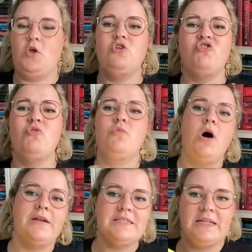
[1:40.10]
Also,
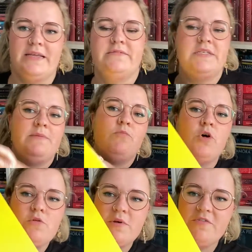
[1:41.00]
honestly, team,
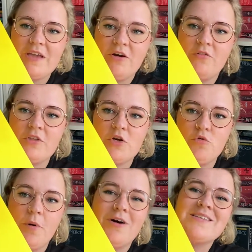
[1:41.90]
what do we think of the new
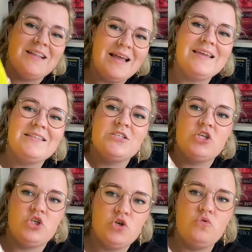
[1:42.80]
box? Like, it's
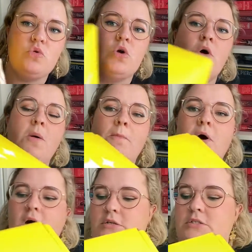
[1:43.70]
cute,
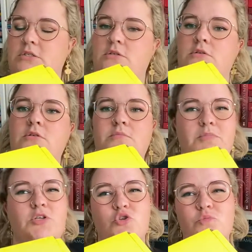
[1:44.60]
but
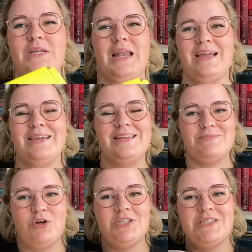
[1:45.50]
do we like it as
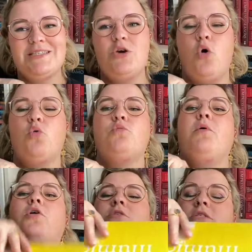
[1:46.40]
much as the old
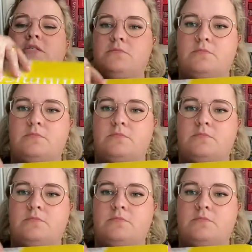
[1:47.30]
box?